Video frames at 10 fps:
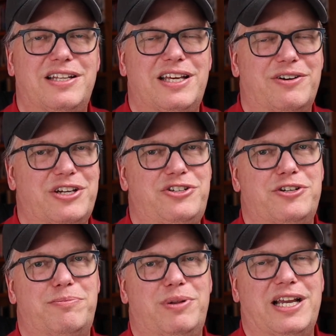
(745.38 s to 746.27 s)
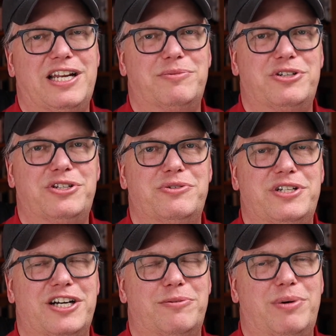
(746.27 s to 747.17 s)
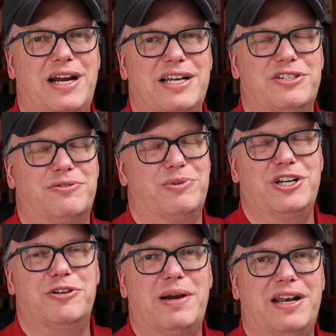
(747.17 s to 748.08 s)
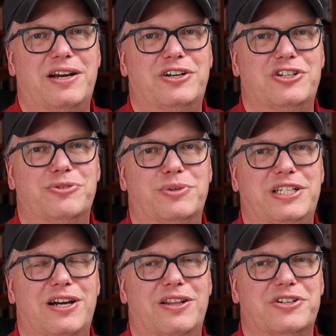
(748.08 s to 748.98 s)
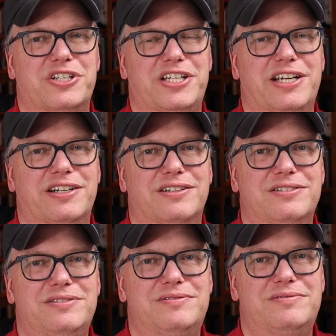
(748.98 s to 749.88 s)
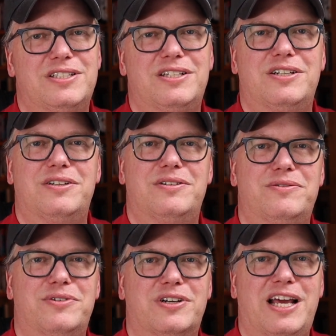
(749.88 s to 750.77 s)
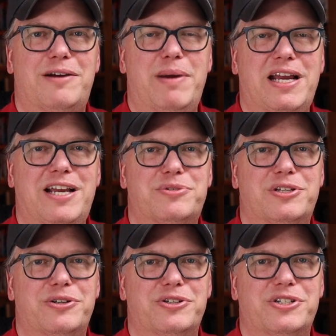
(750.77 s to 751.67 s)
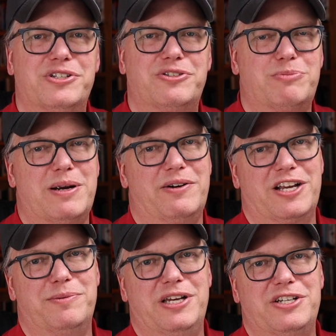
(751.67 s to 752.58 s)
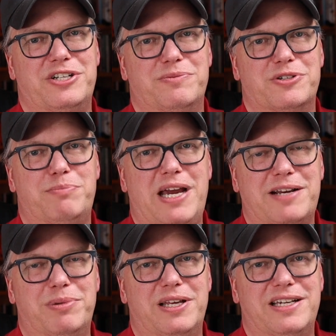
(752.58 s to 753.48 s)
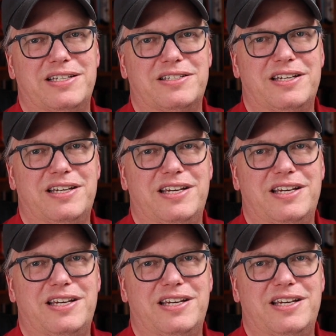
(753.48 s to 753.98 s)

That'll get you a plan up to 2 terabytes, it'll run you about $120 a year. For cloud backup solutions, my recommendation was Backblaze.